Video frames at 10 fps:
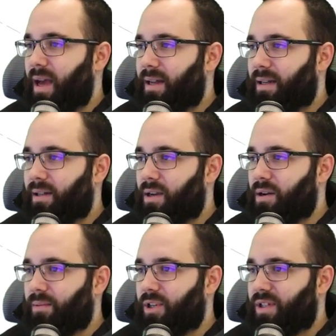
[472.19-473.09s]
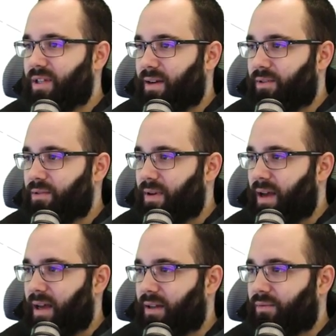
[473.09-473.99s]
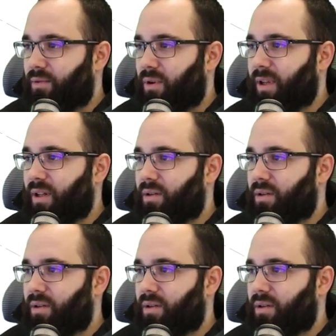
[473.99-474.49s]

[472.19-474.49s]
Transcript: And then here we just have to add a formula.